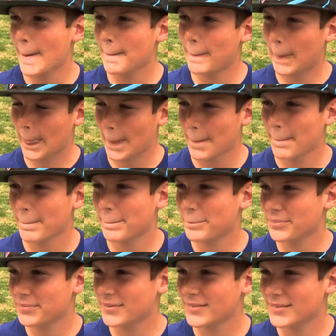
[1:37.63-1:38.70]
you a little nervous
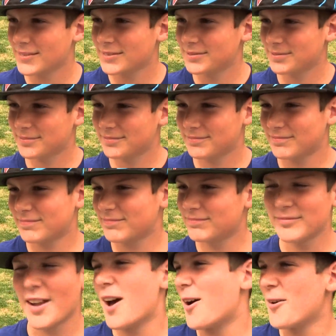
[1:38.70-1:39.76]
after Thursday's game?
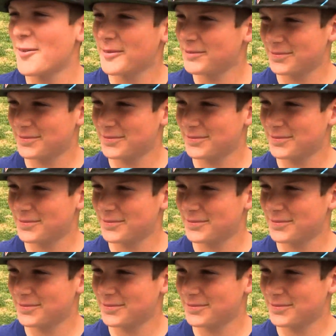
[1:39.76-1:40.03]
No.